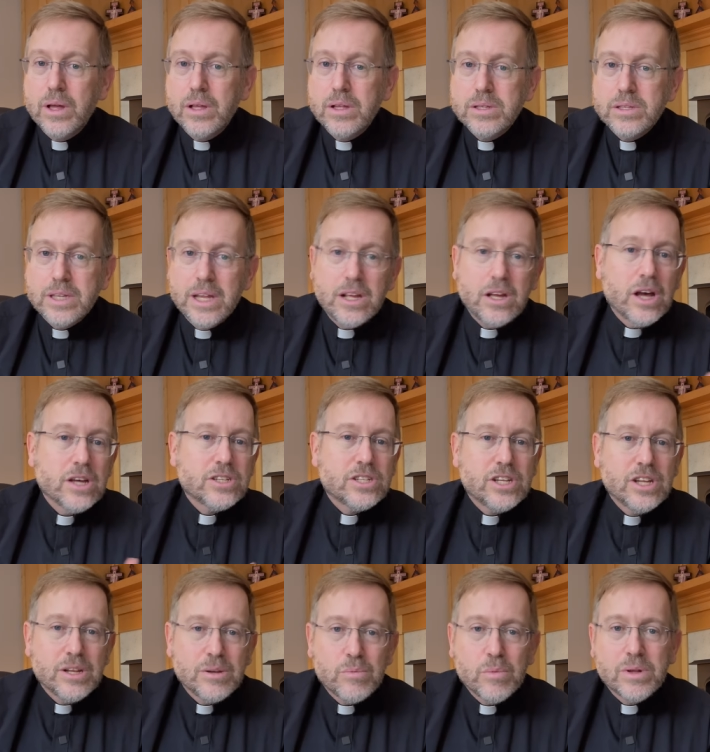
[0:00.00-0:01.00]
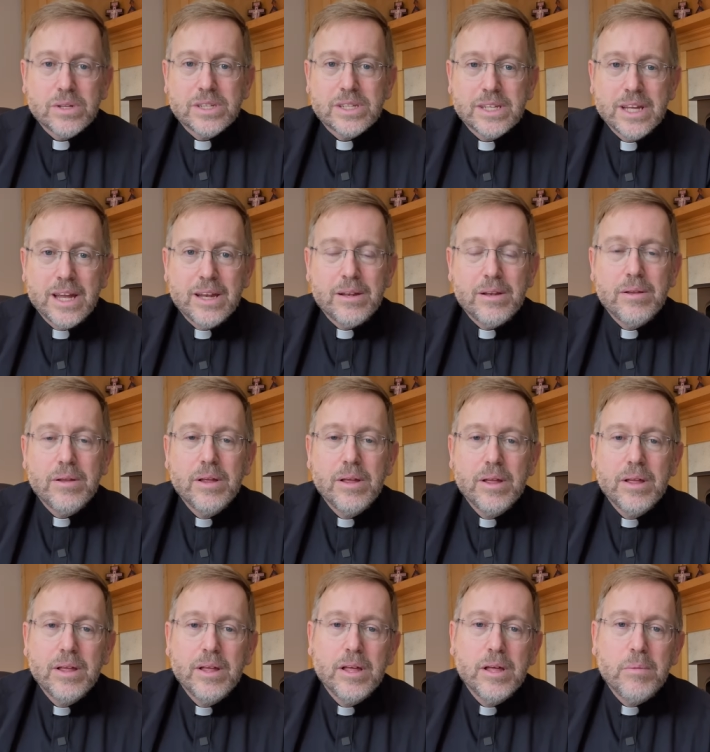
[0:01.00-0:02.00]
St. Augustine once said,
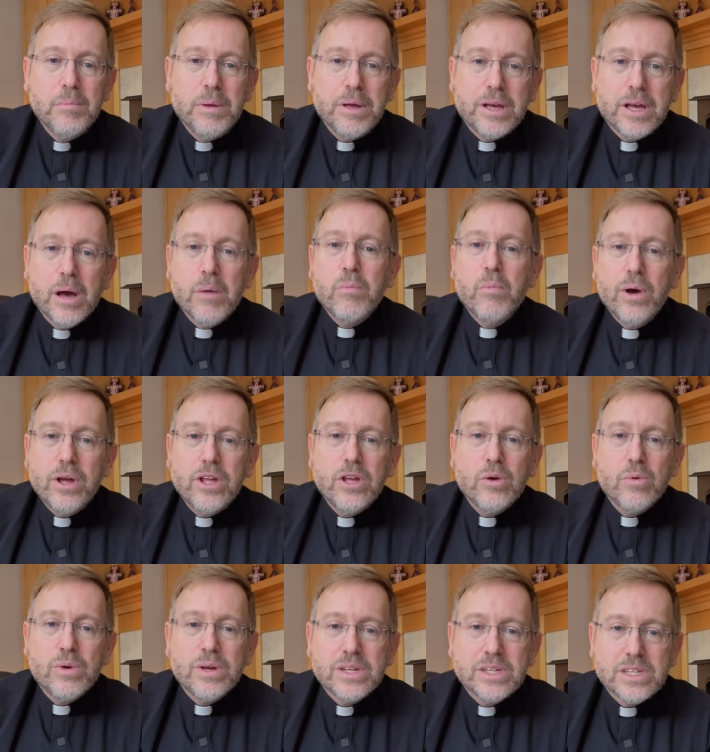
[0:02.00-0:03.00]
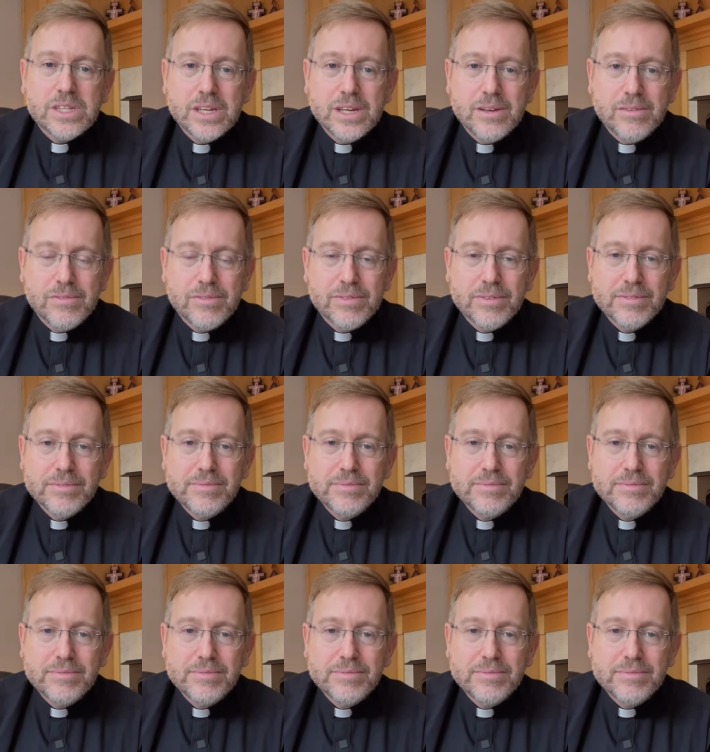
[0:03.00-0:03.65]
Become what you receive.